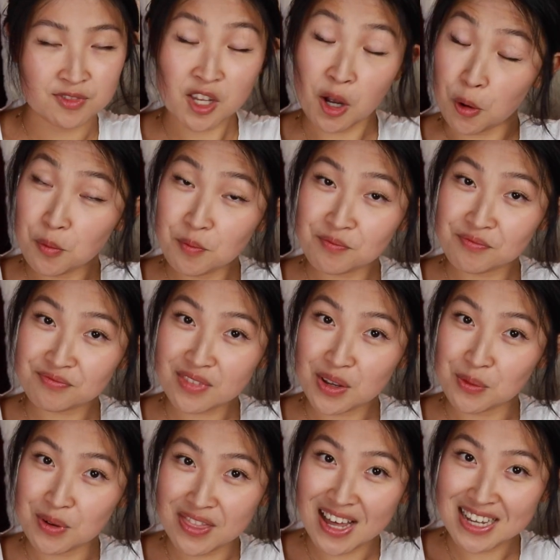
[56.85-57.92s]
So,
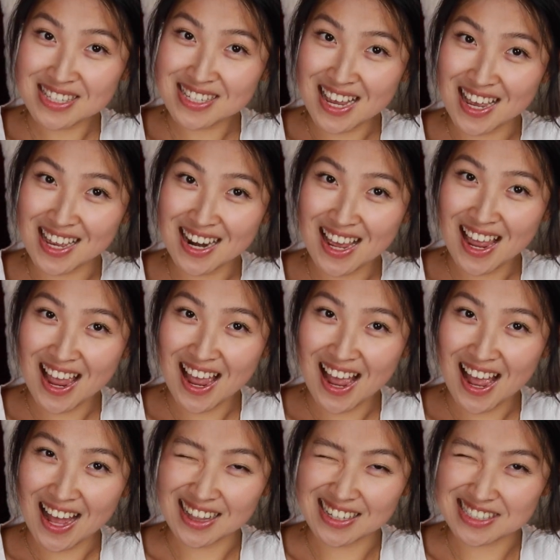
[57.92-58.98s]
with that said,
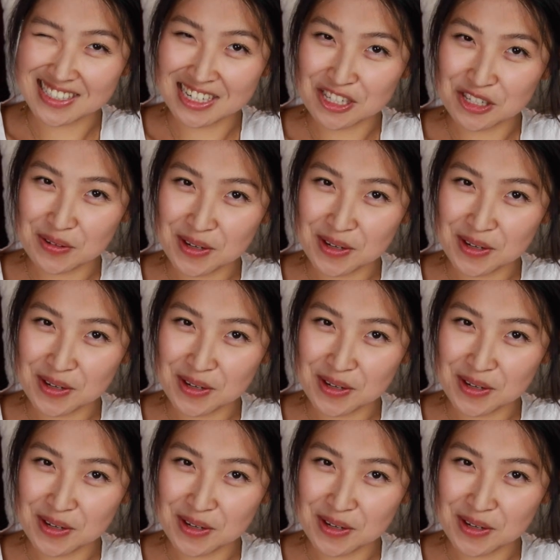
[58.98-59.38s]
let's get into